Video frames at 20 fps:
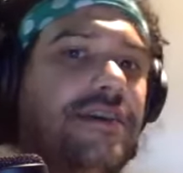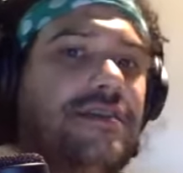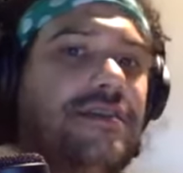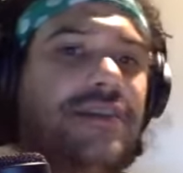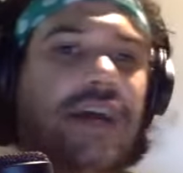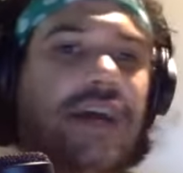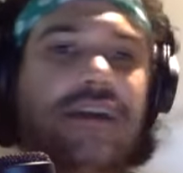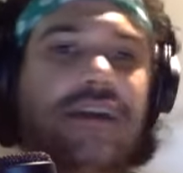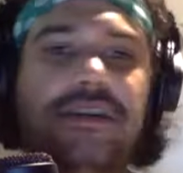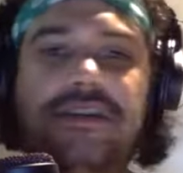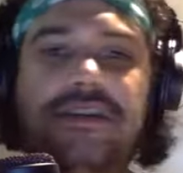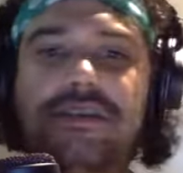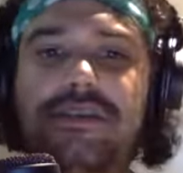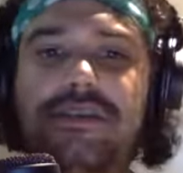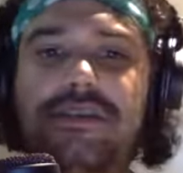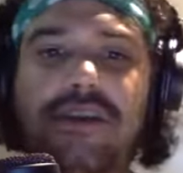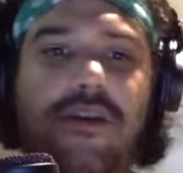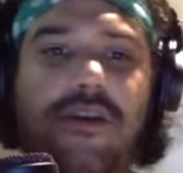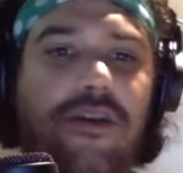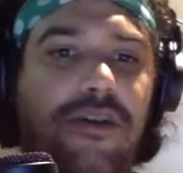Tell us
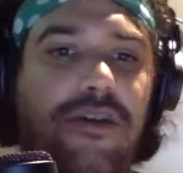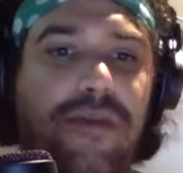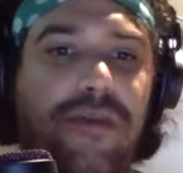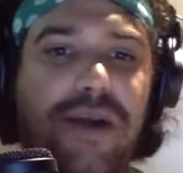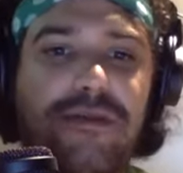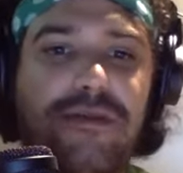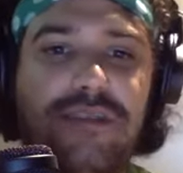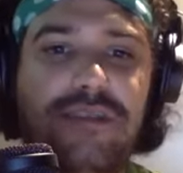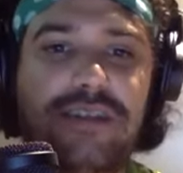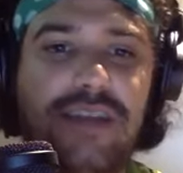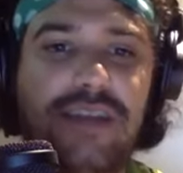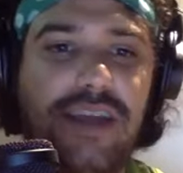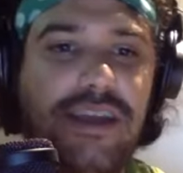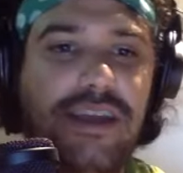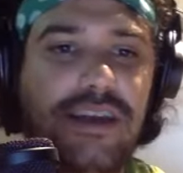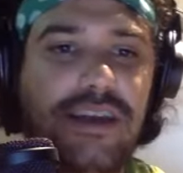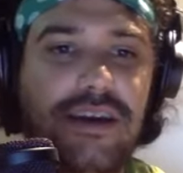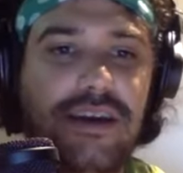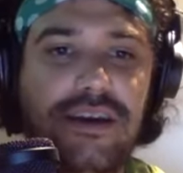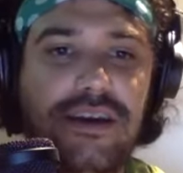all about
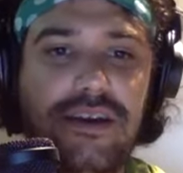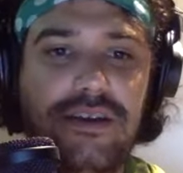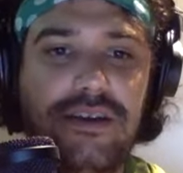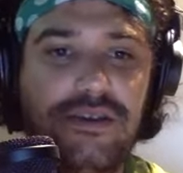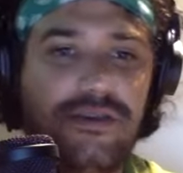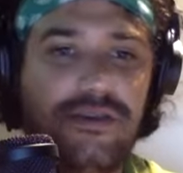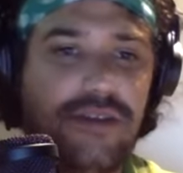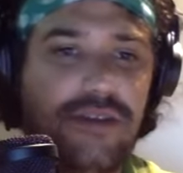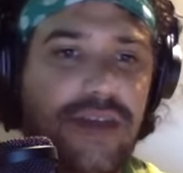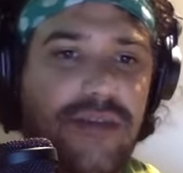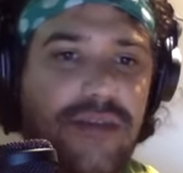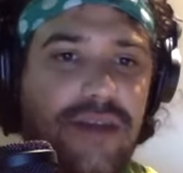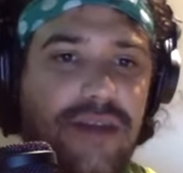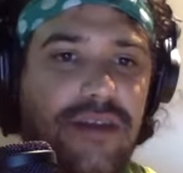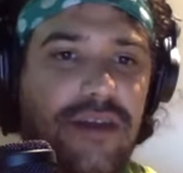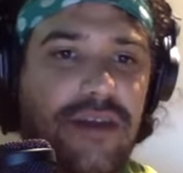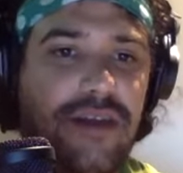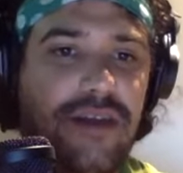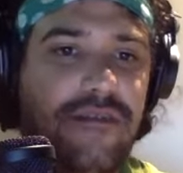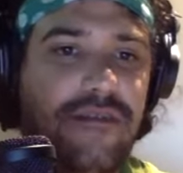Stadia in your gaming
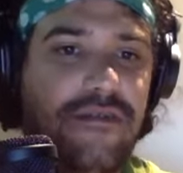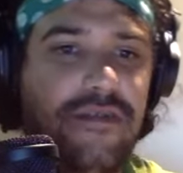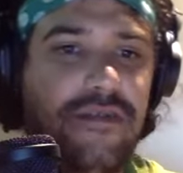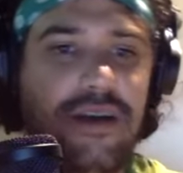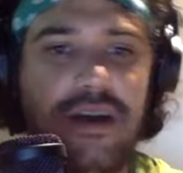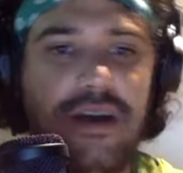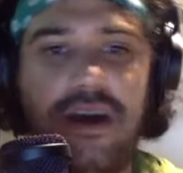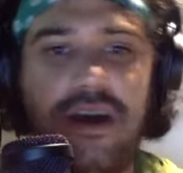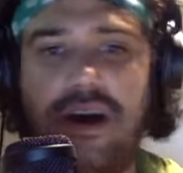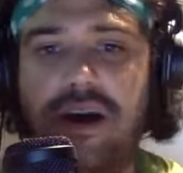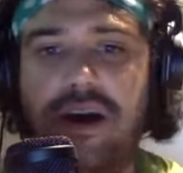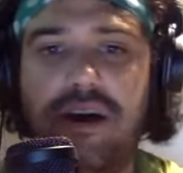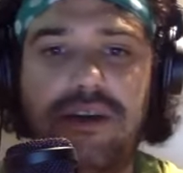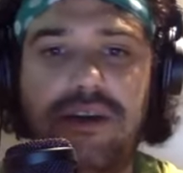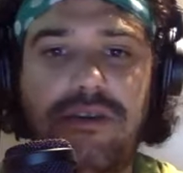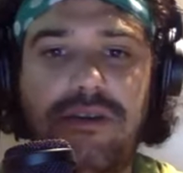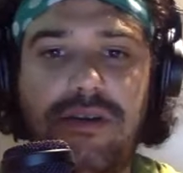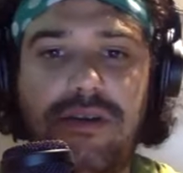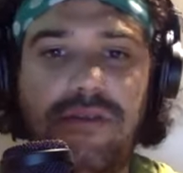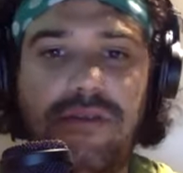life.
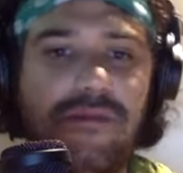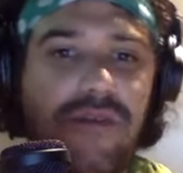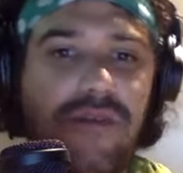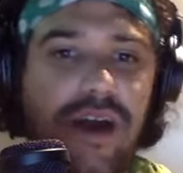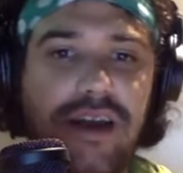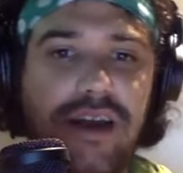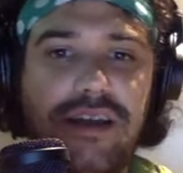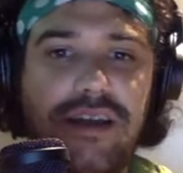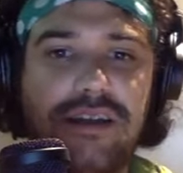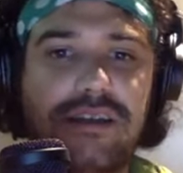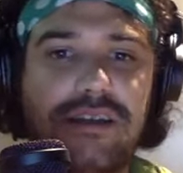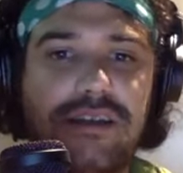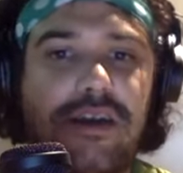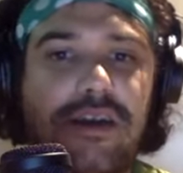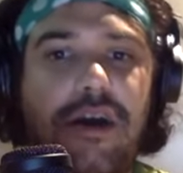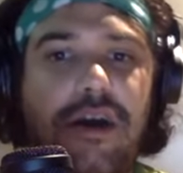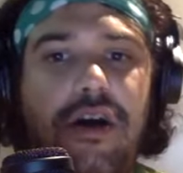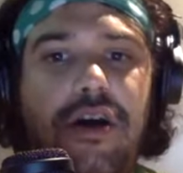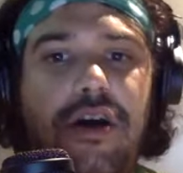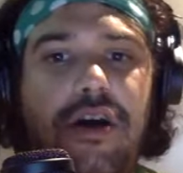You can find us
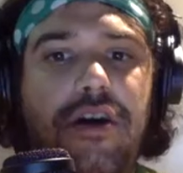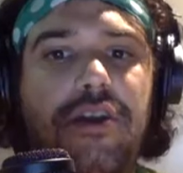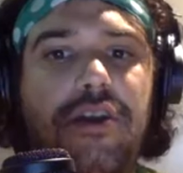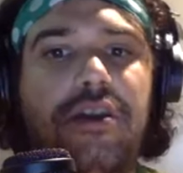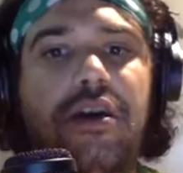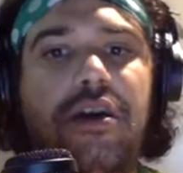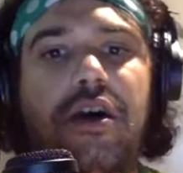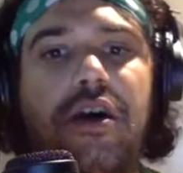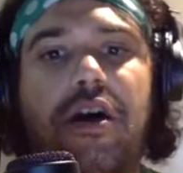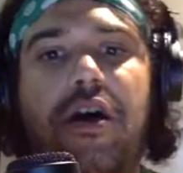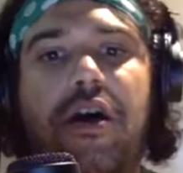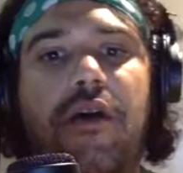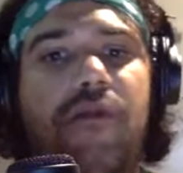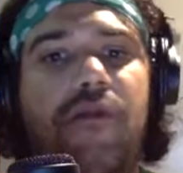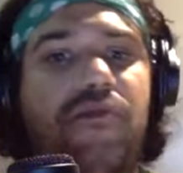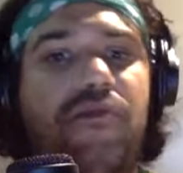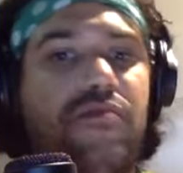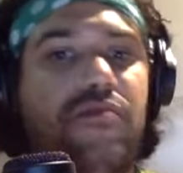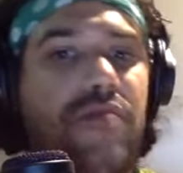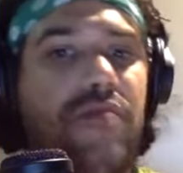on
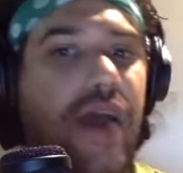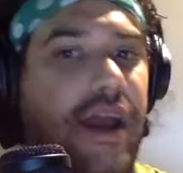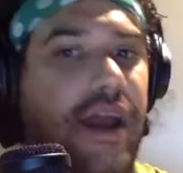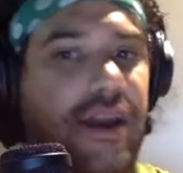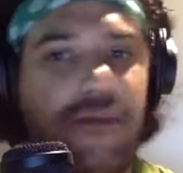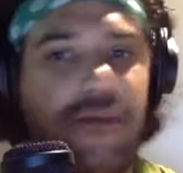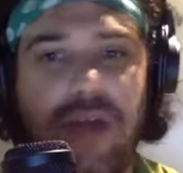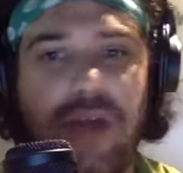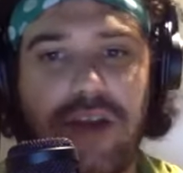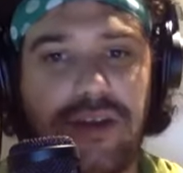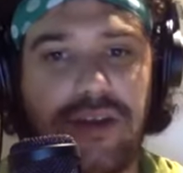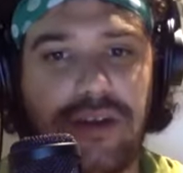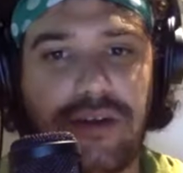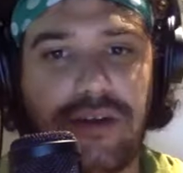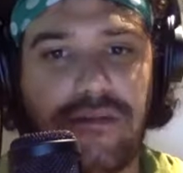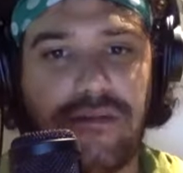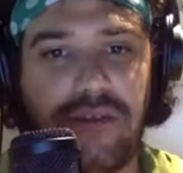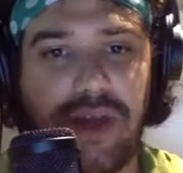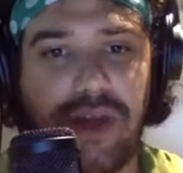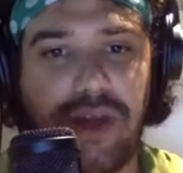anywhere you
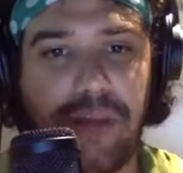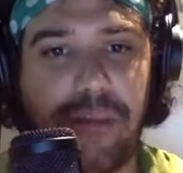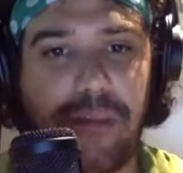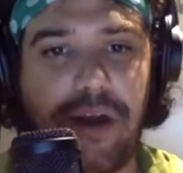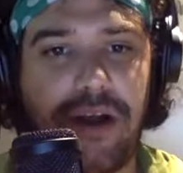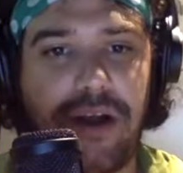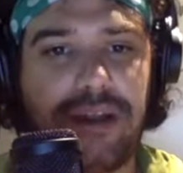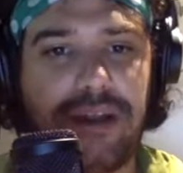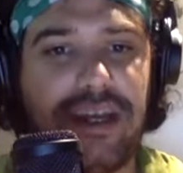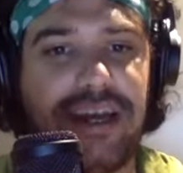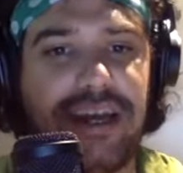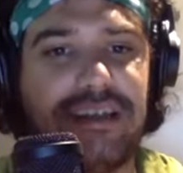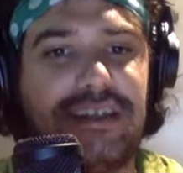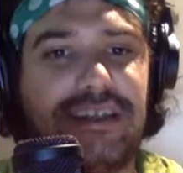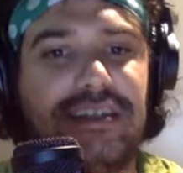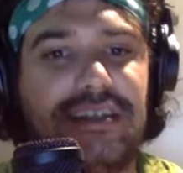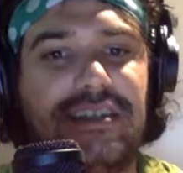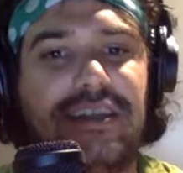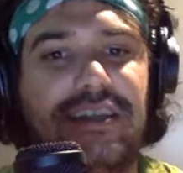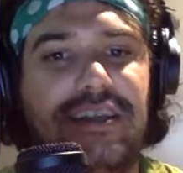can find podcasts
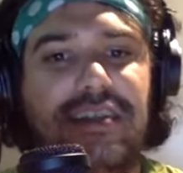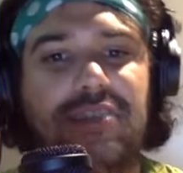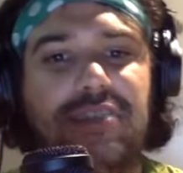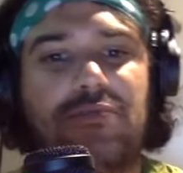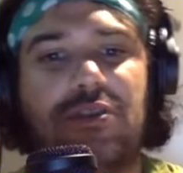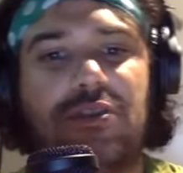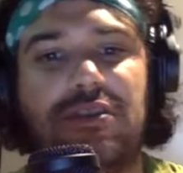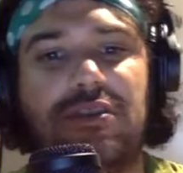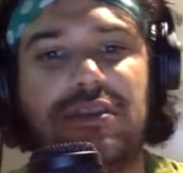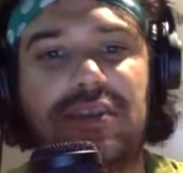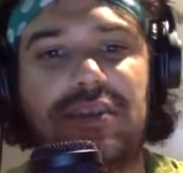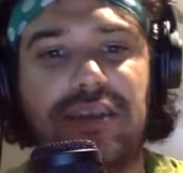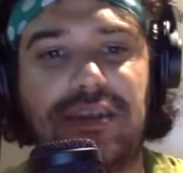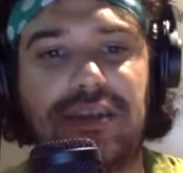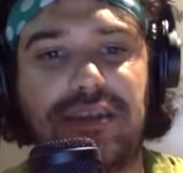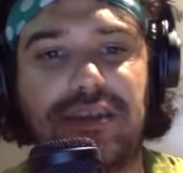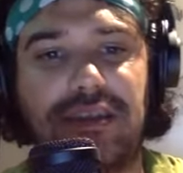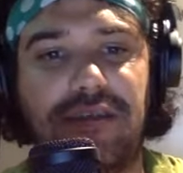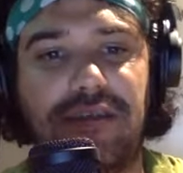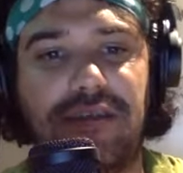these days. We're on
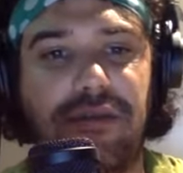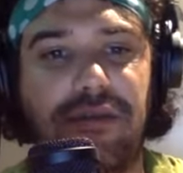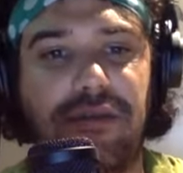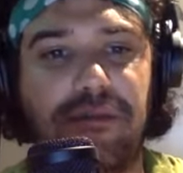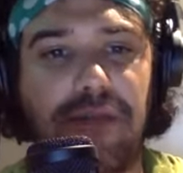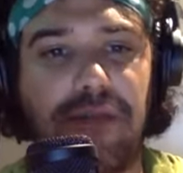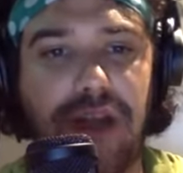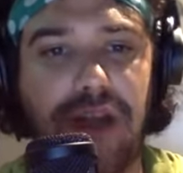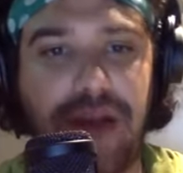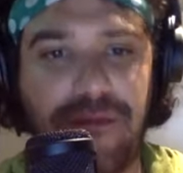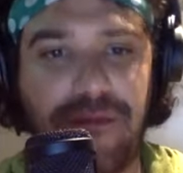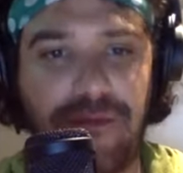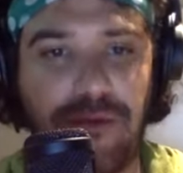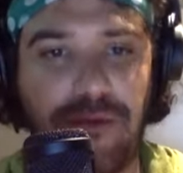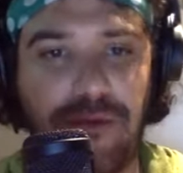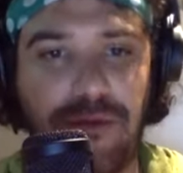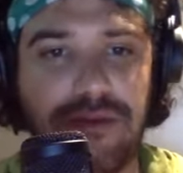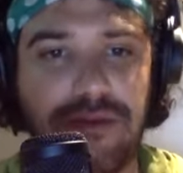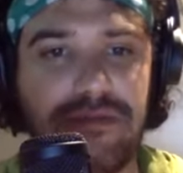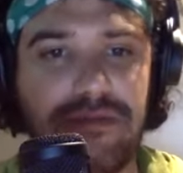6 different
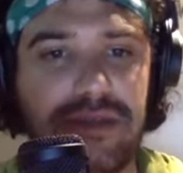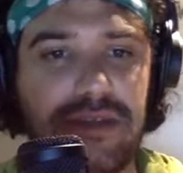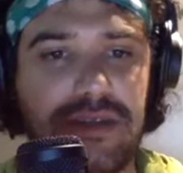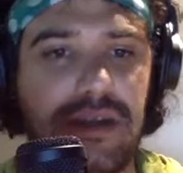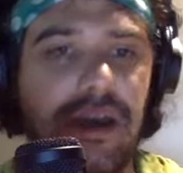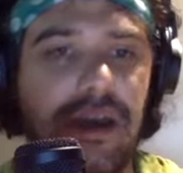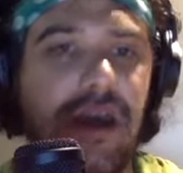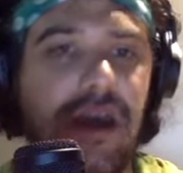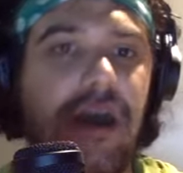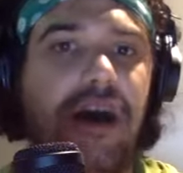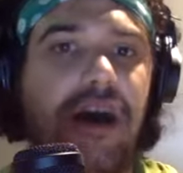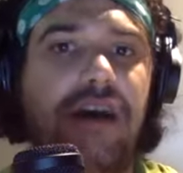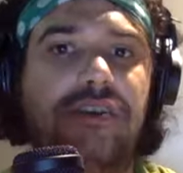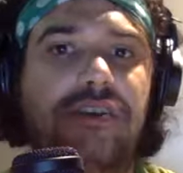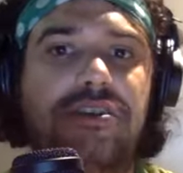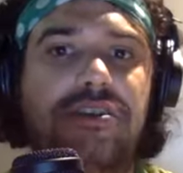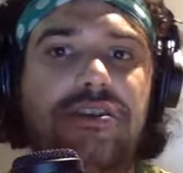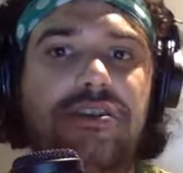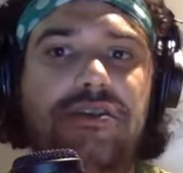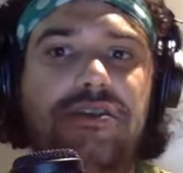platforms.
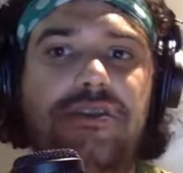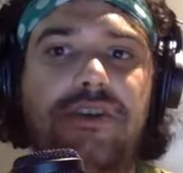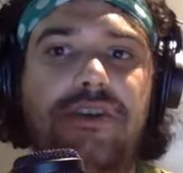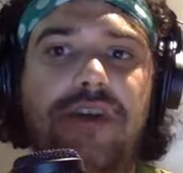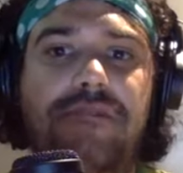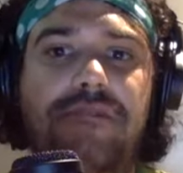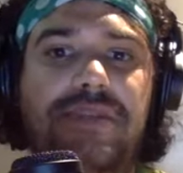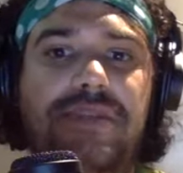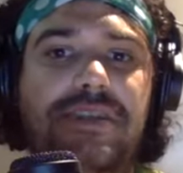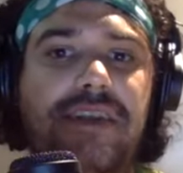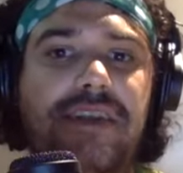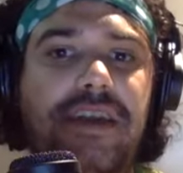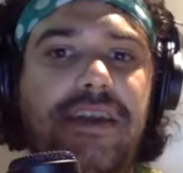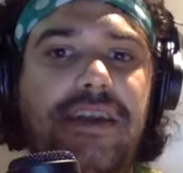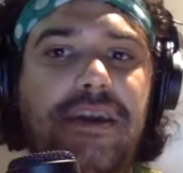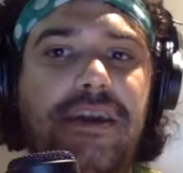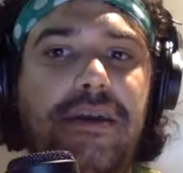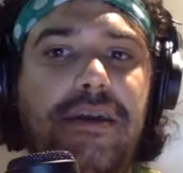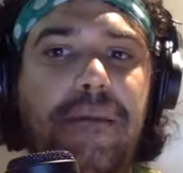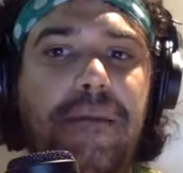Just look up
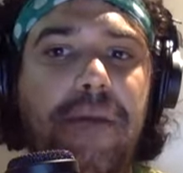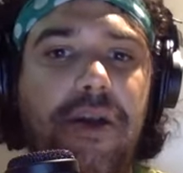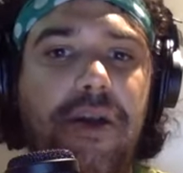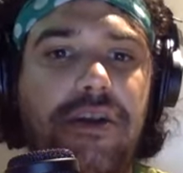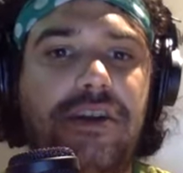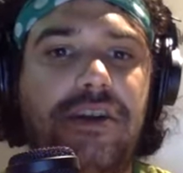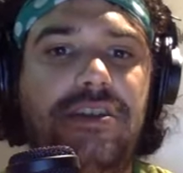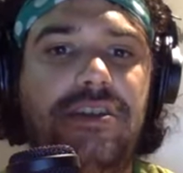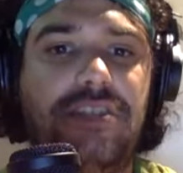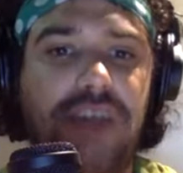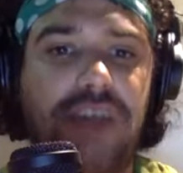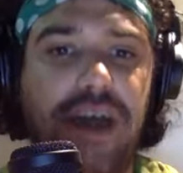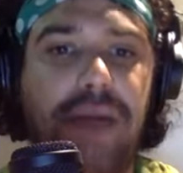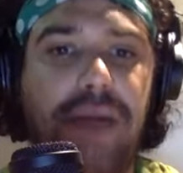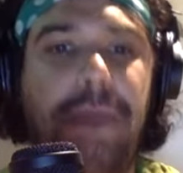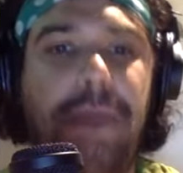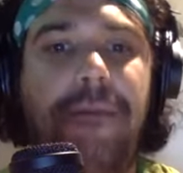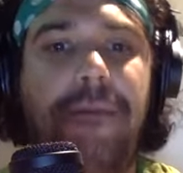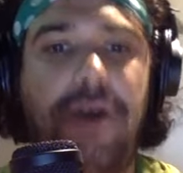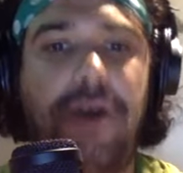Stadia Party Chat
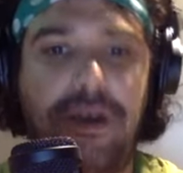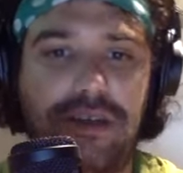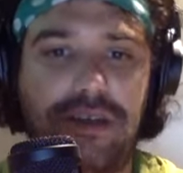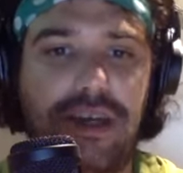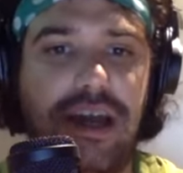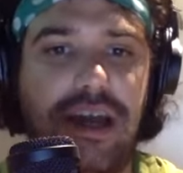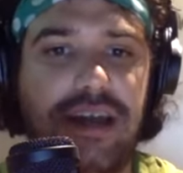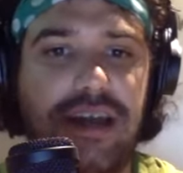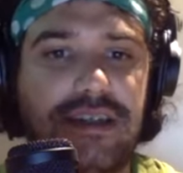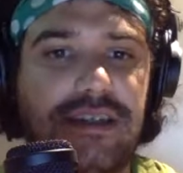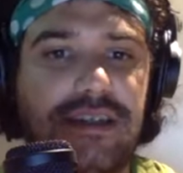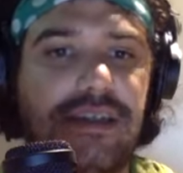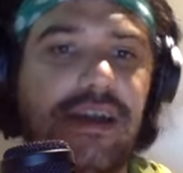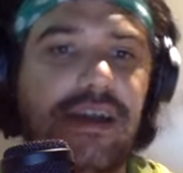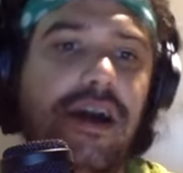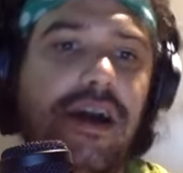Podcast.